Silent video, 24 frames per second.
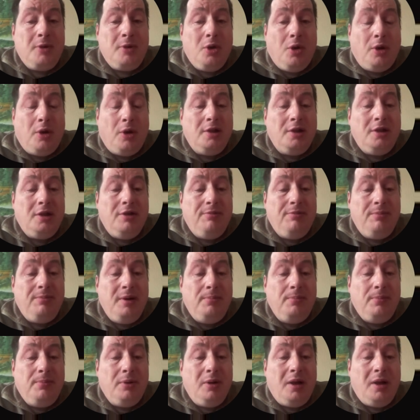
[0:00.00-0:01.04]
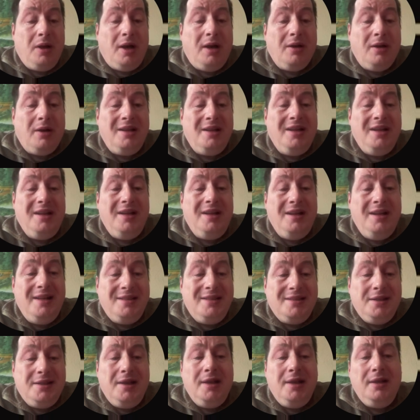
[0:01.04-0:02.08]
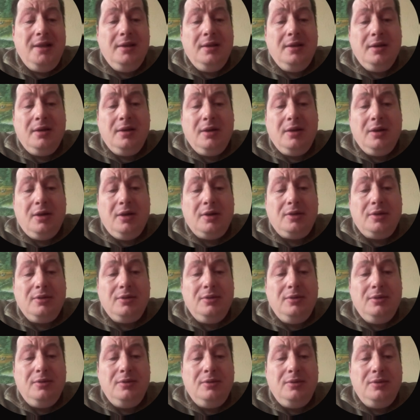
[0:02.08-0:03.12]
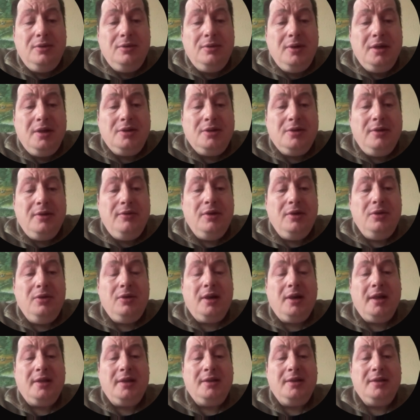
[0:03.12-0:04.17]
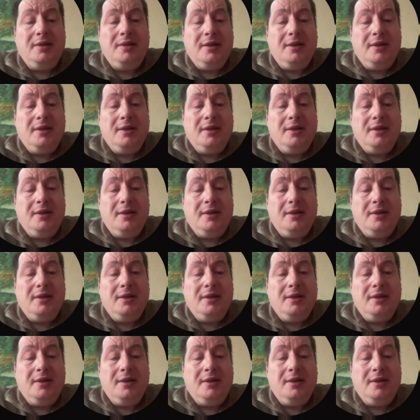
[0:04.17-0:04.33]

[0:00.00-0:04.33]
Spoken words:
Auditive people are really listening a lot to it. So if you look at